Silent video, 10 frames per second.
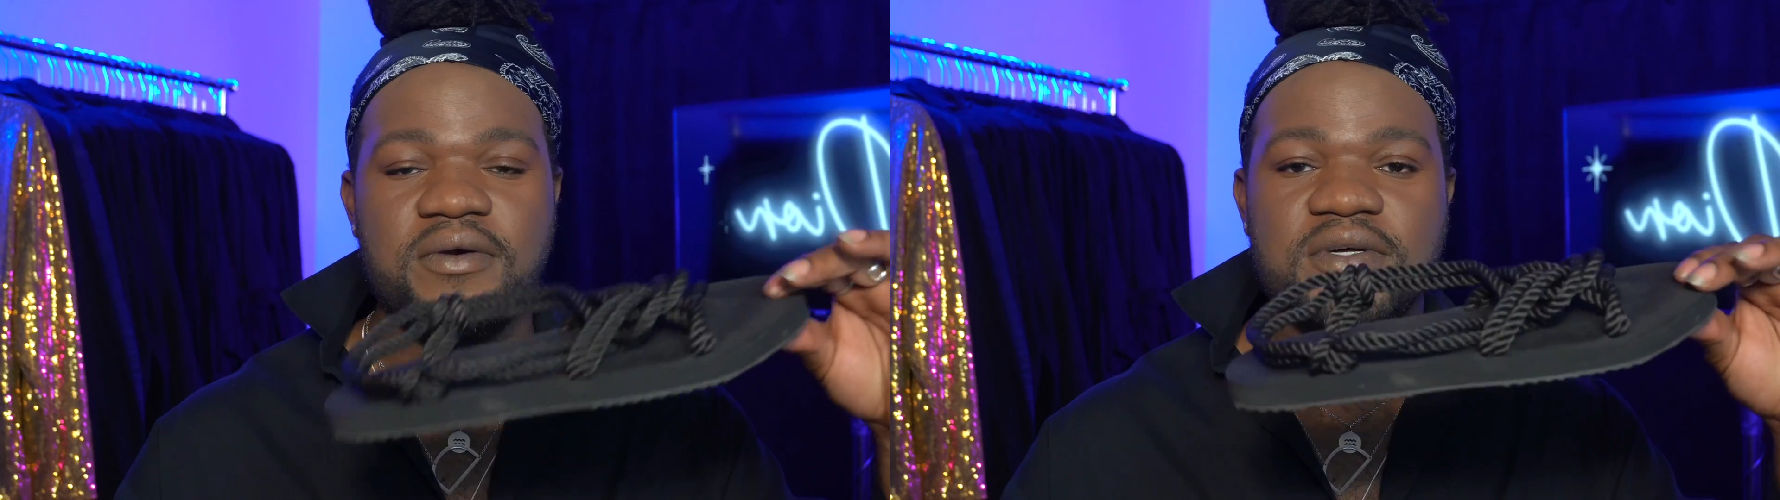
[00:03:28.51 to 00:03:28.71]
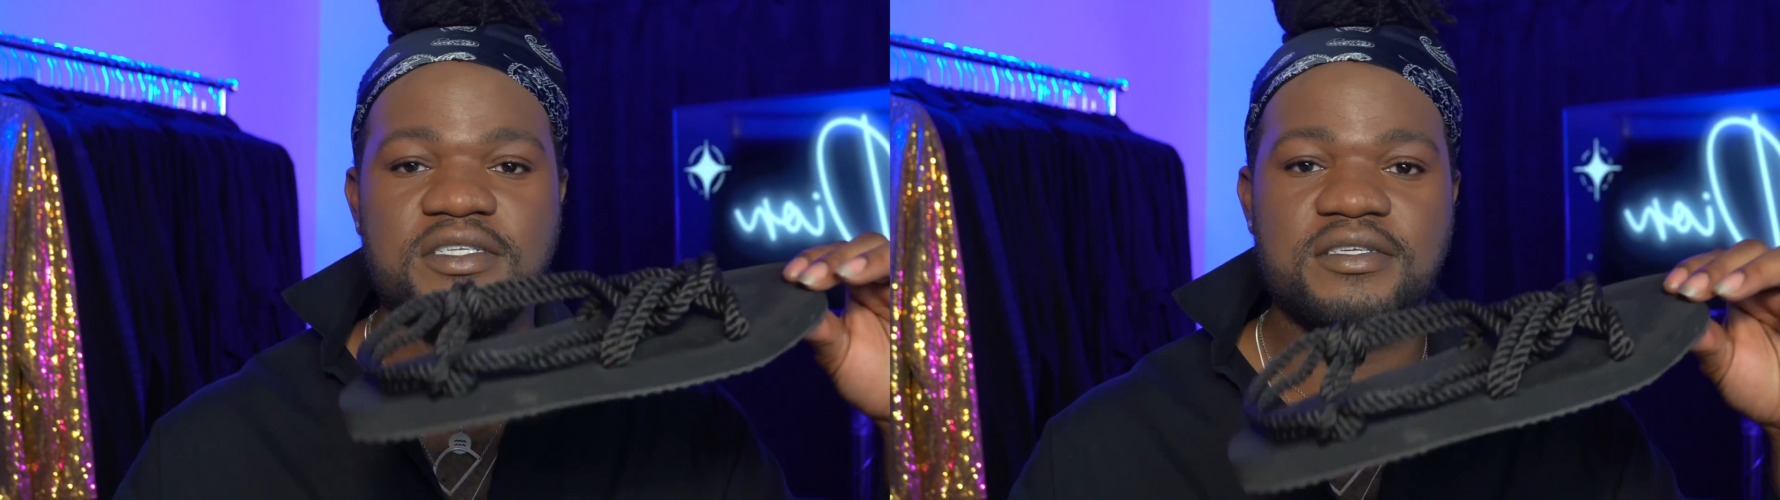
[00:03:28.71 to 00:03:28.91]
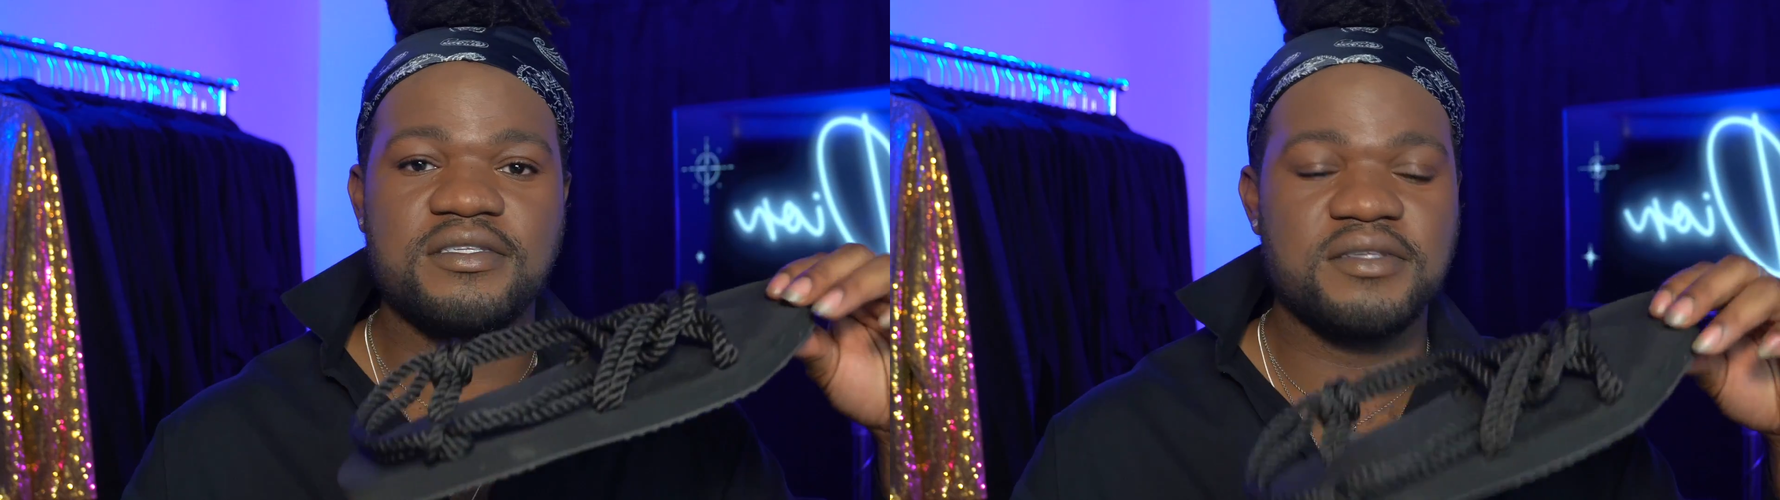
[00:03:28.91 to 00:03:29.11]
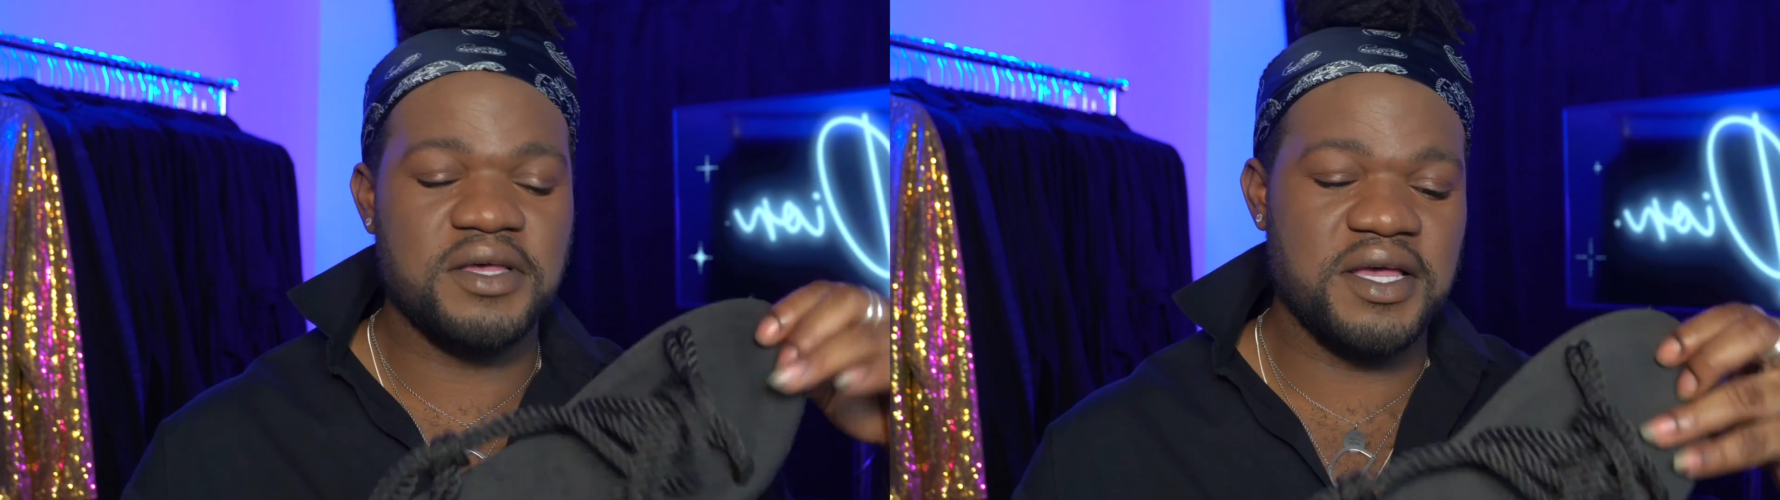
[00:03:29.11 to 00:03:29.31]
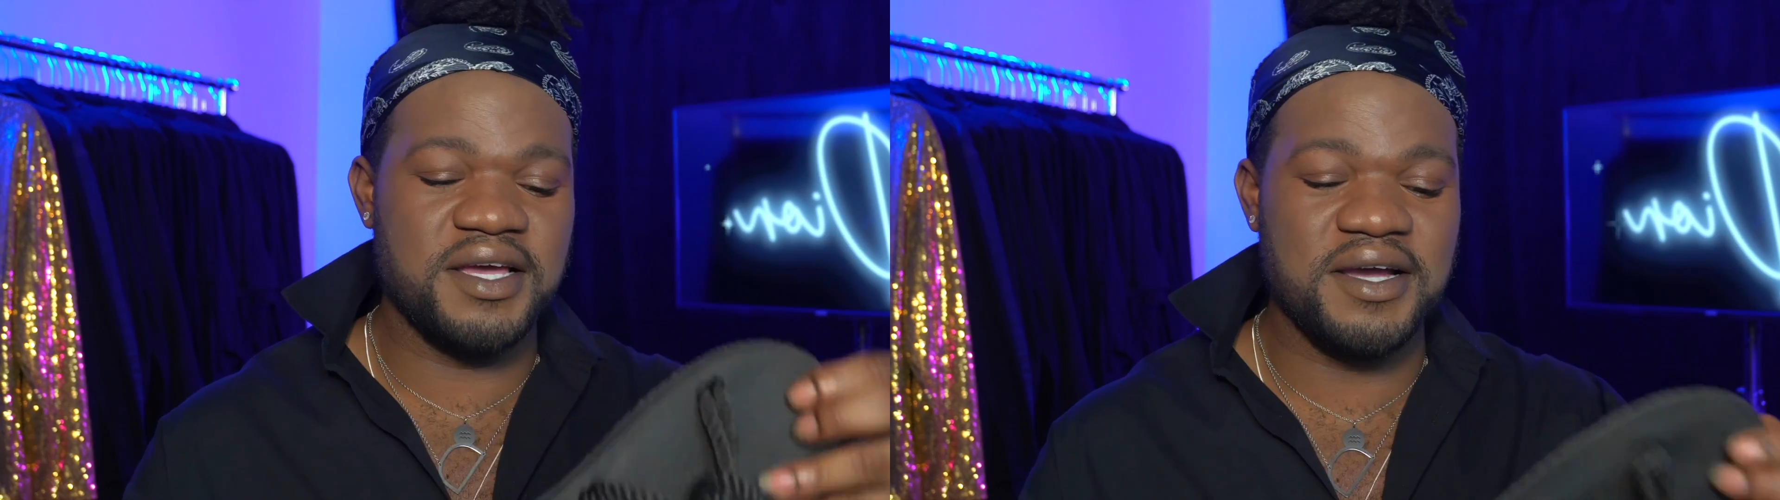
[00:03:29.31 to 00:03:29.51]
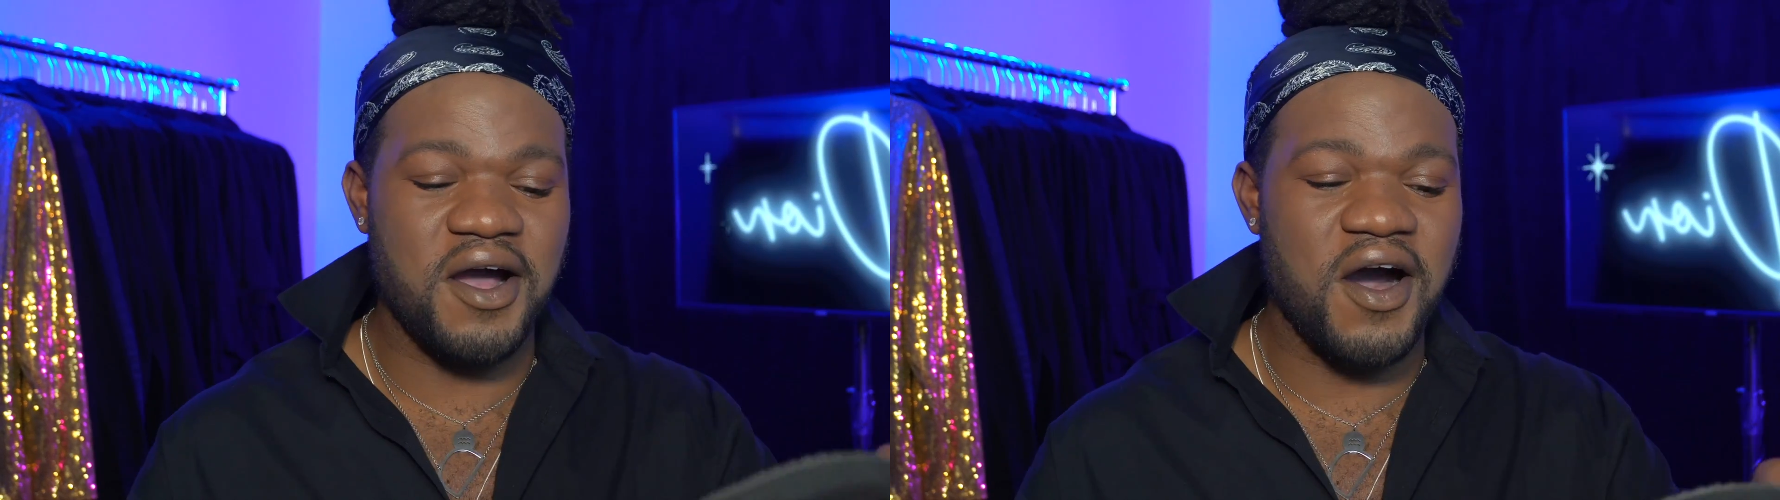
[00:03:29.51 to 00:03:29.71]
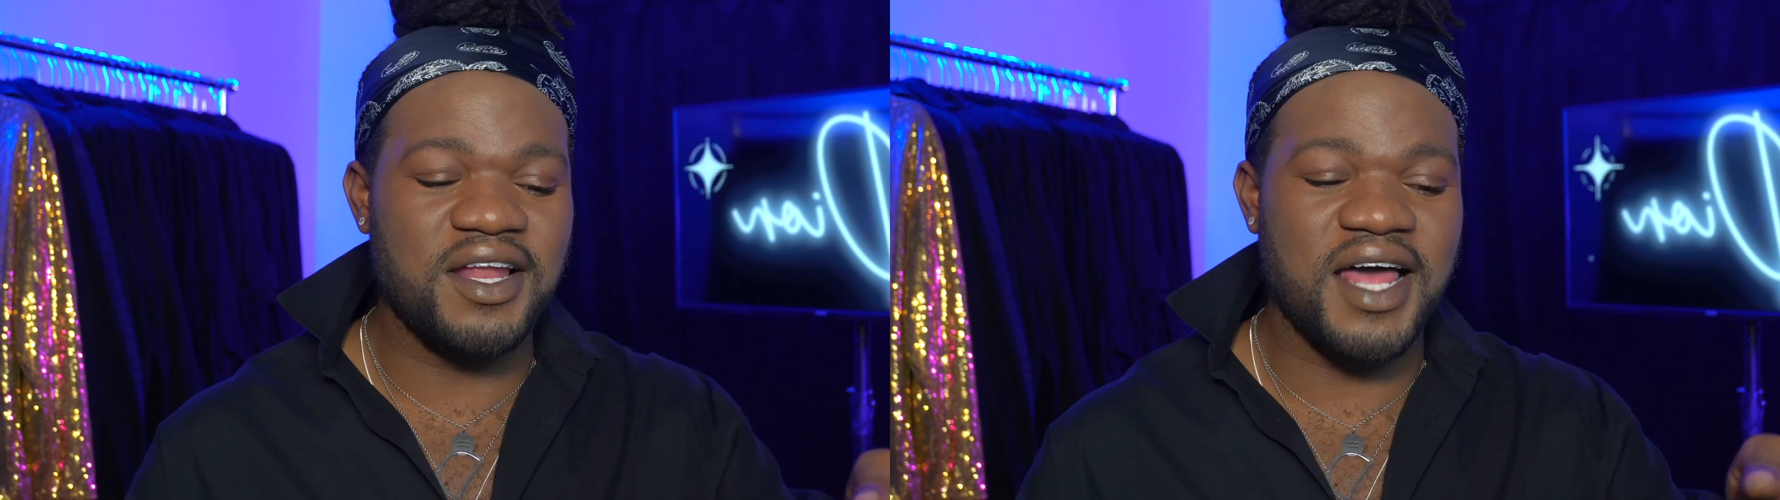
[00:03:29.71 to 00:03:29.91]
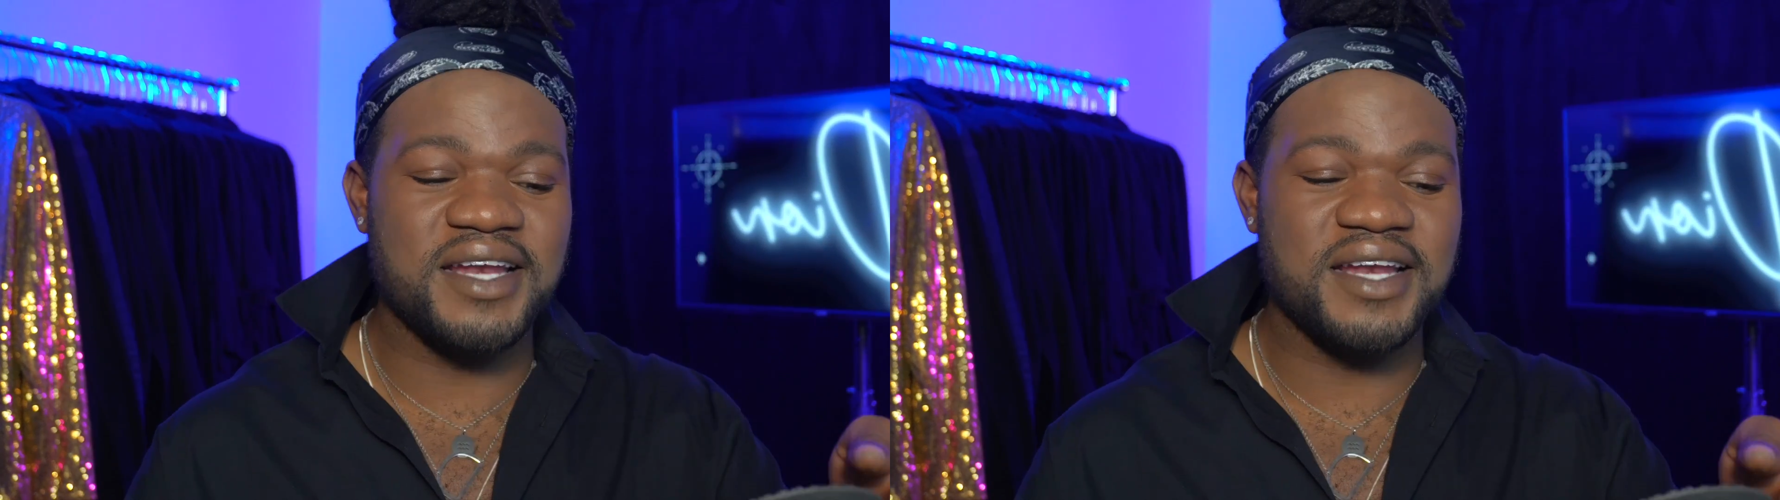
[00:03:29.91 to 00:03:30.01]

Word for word: which is all I